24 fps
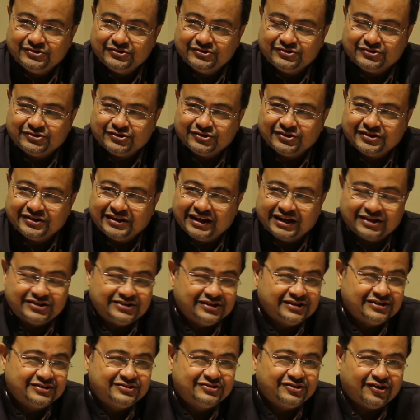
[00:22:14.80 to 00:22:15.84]
So the
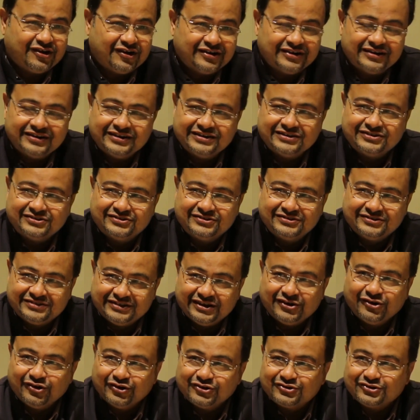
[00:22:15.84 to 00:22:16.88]
national song is
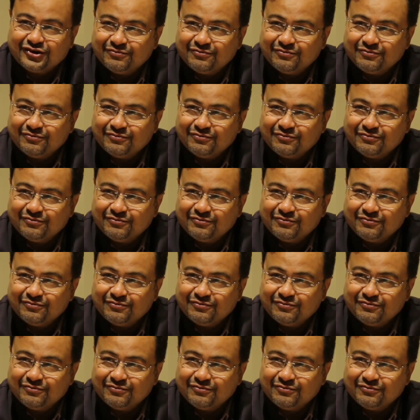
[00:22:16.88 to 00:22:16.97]
Tagore's